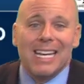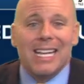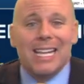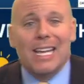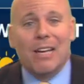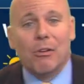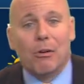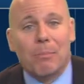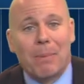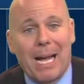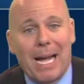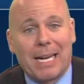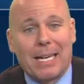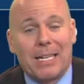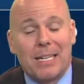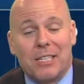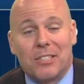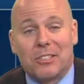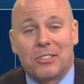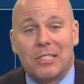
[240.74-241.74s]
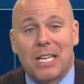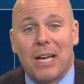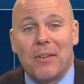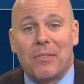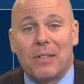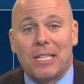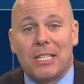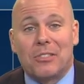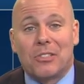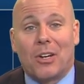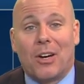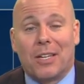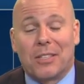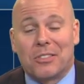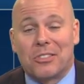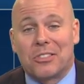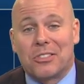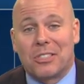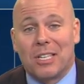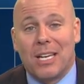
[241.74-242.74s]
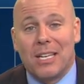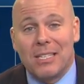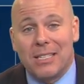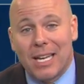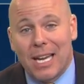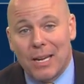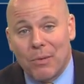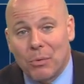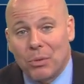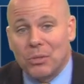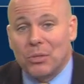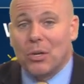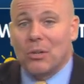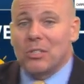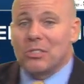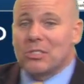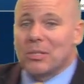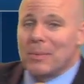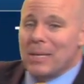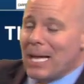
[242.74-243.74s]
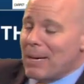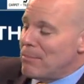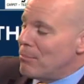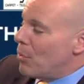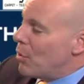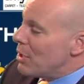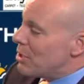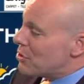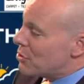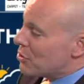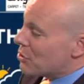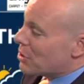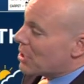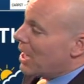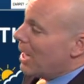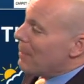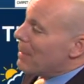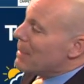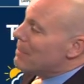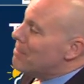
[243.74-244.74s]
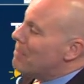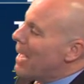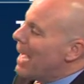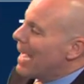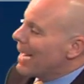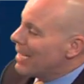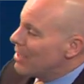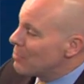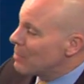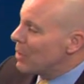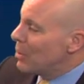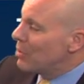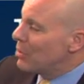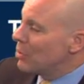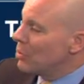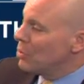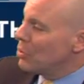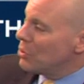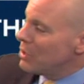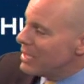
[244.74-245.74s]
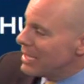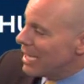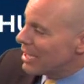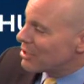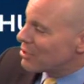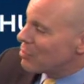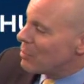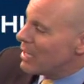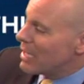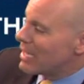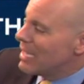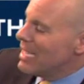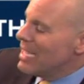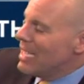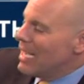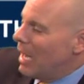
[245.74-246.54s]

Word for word: Then we're back into the 70s on Sunday. We'll notice some of that moisture coming back as we go into early next week.